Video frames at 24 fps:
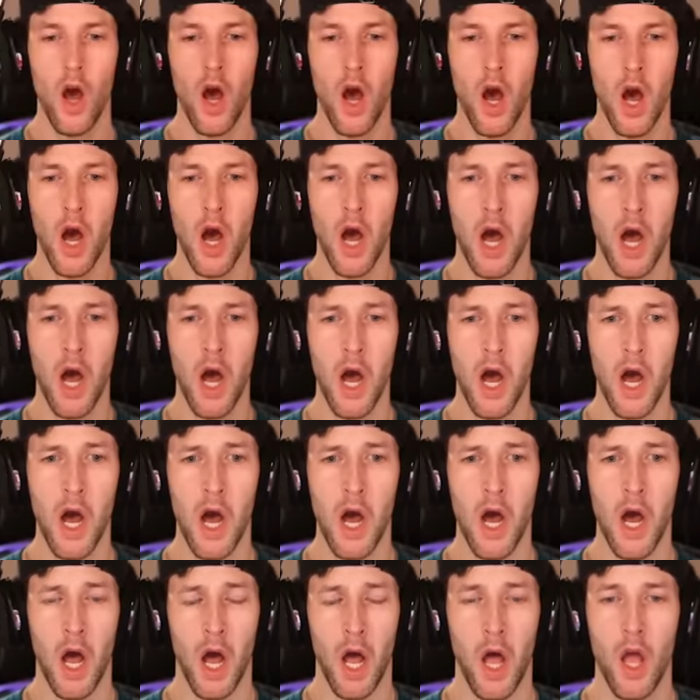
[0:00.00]

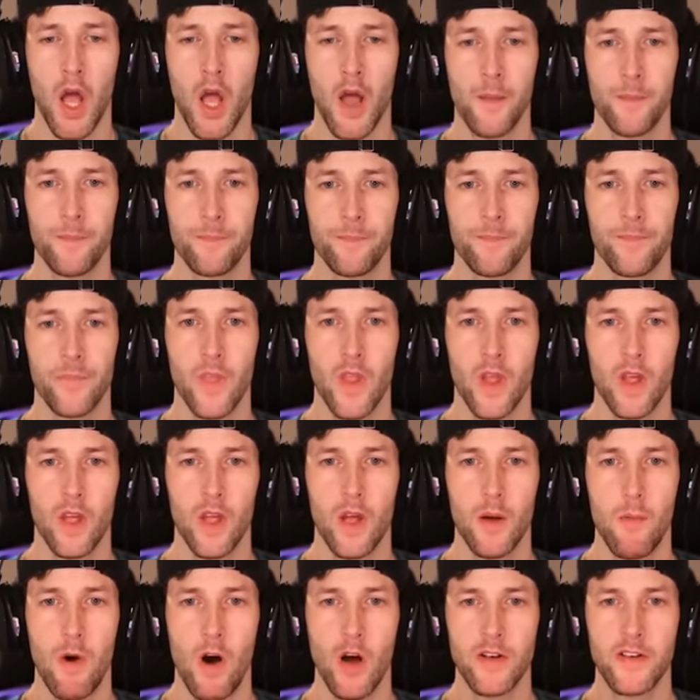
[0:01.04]
Oh!
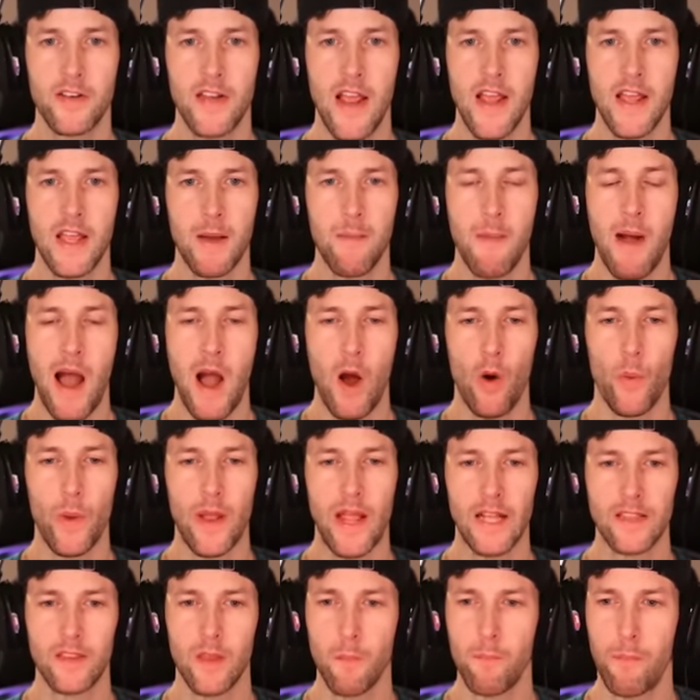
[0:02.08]
Come on, take him out. We
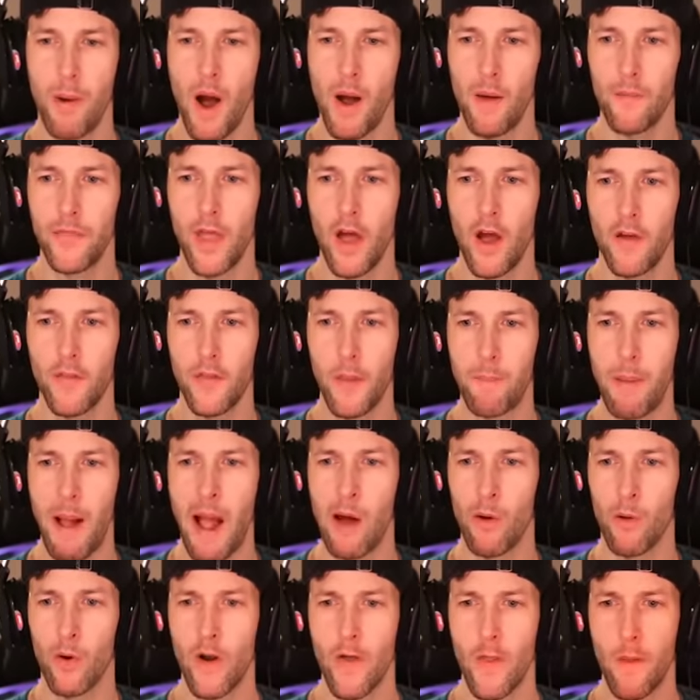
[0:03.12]
got the the the
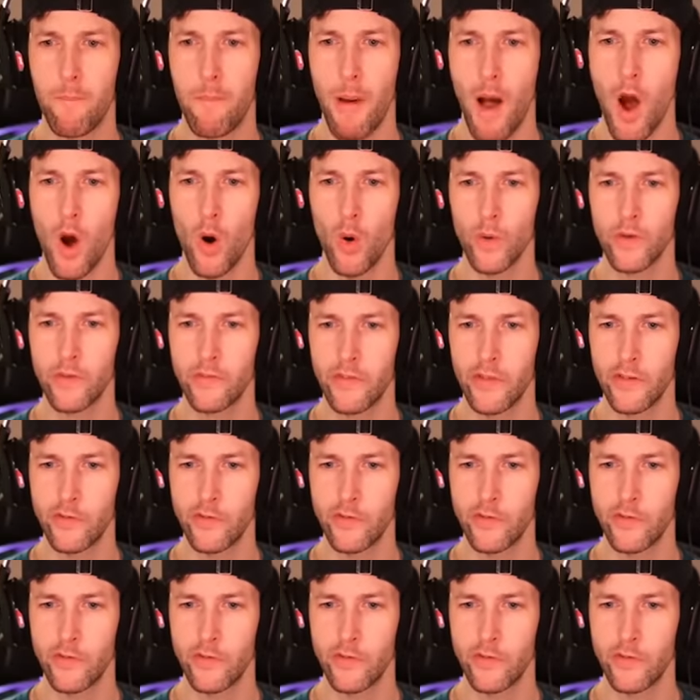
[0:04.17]
power of the bones.